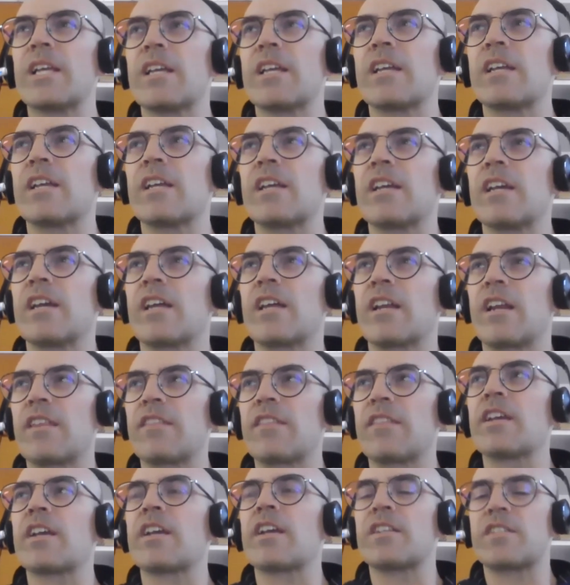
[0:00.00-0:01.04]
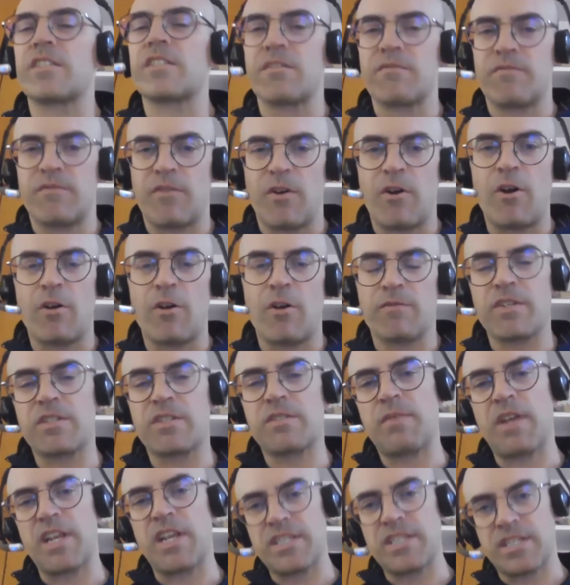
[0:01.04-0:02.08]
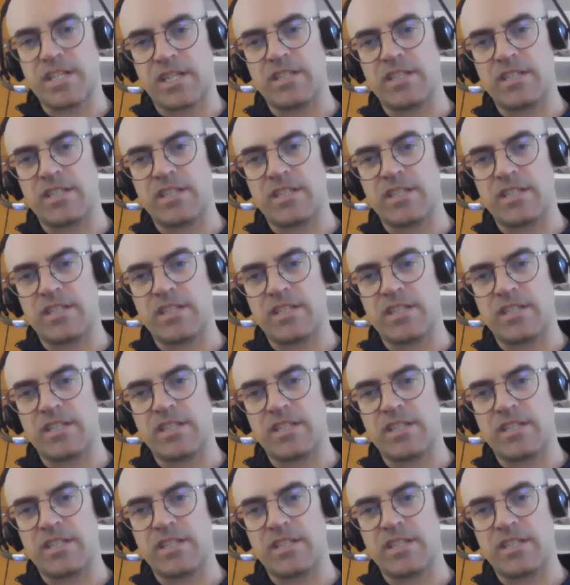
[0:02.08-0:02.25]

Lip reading: Um, and I think it's evolved.